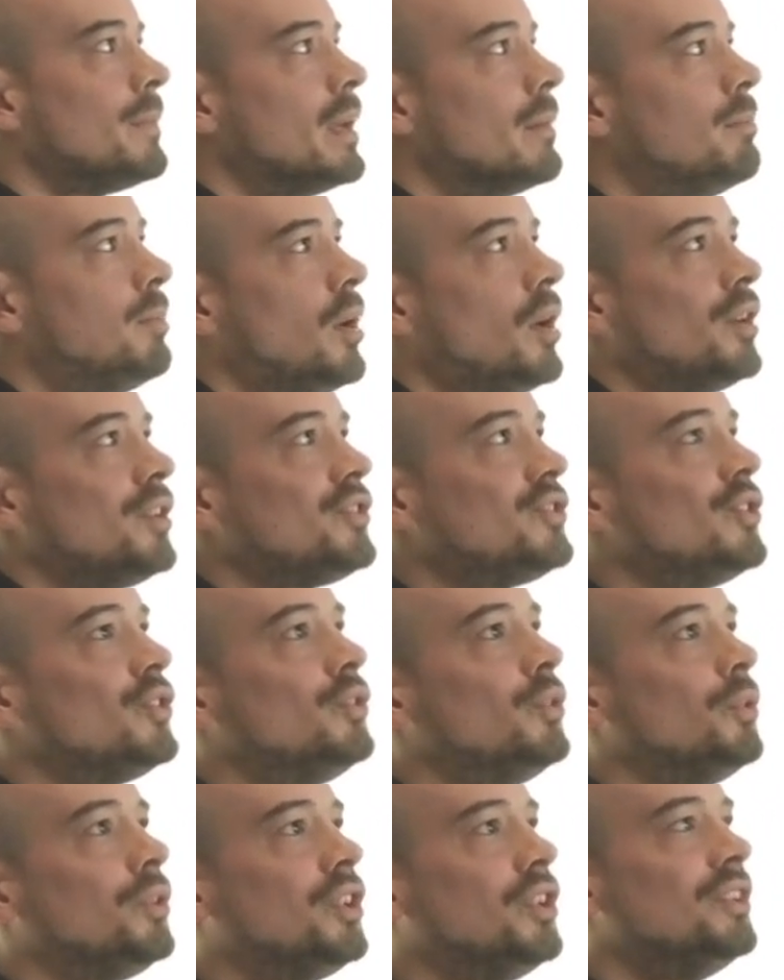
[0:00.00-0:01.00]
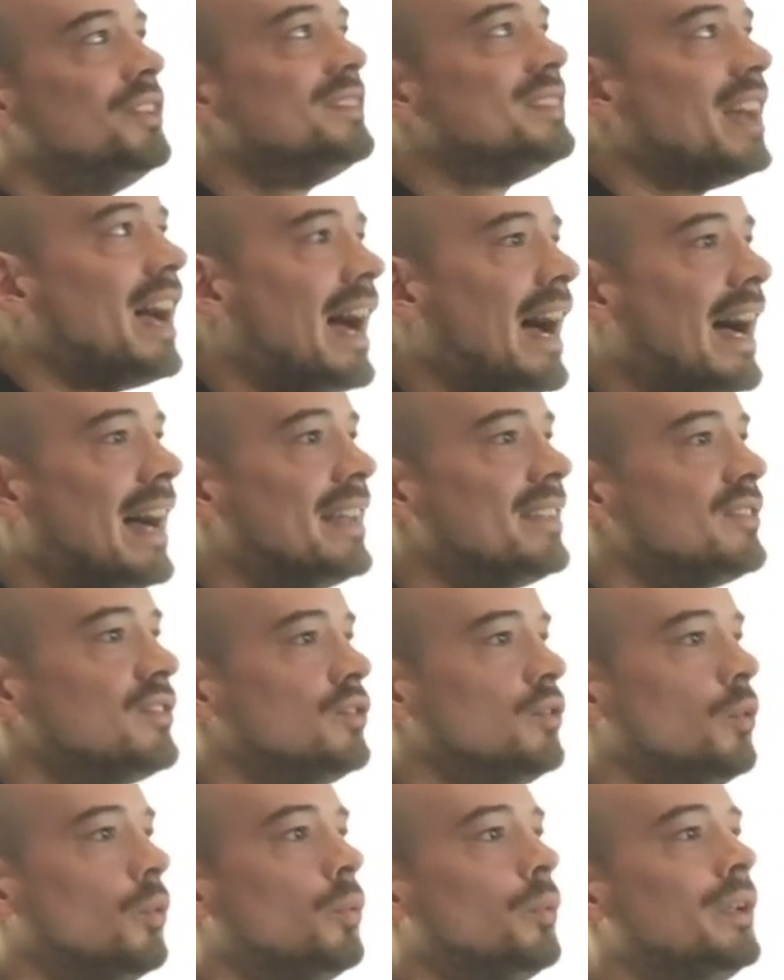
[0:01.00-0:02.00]
parse the tokens as
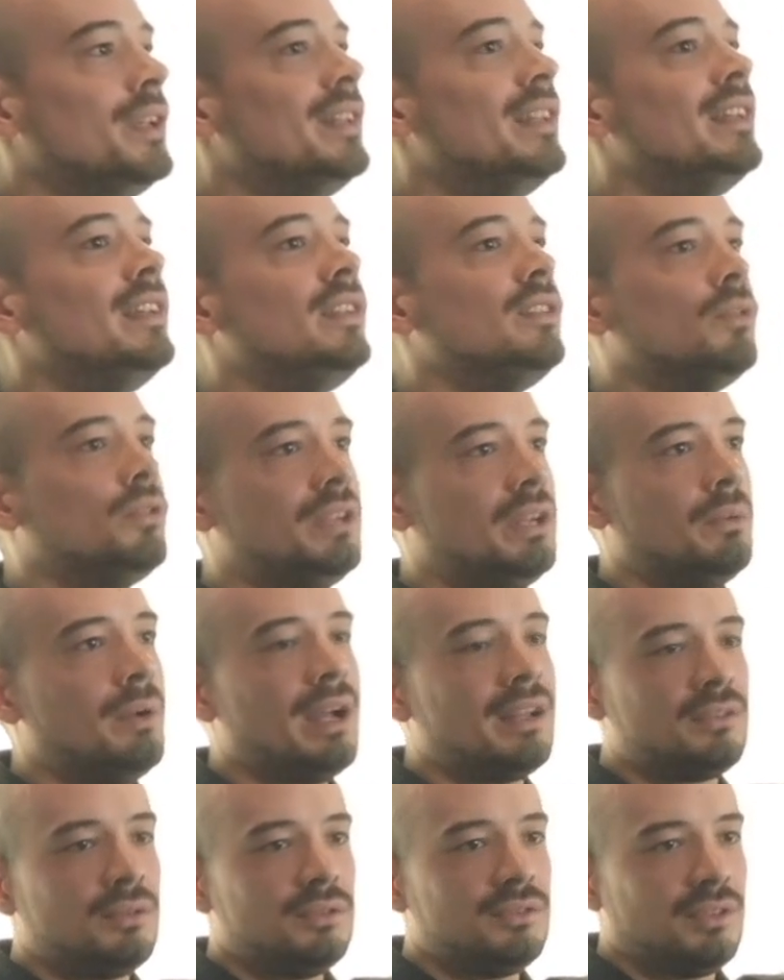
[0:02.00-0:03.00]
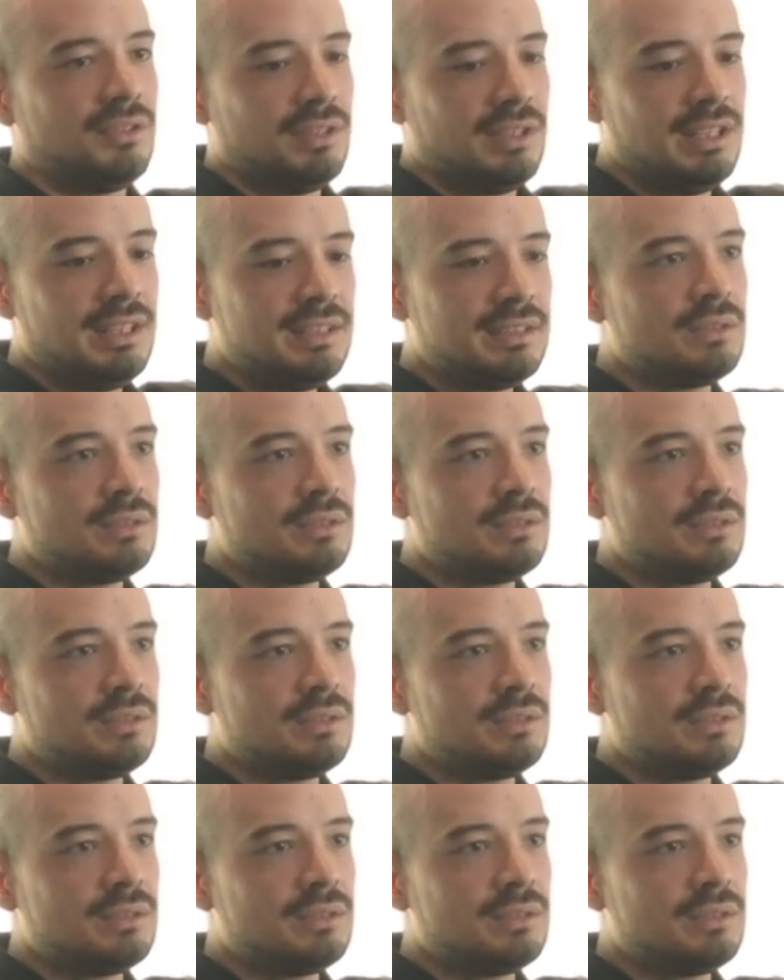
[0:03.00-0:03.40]
you're reading your characters on the list,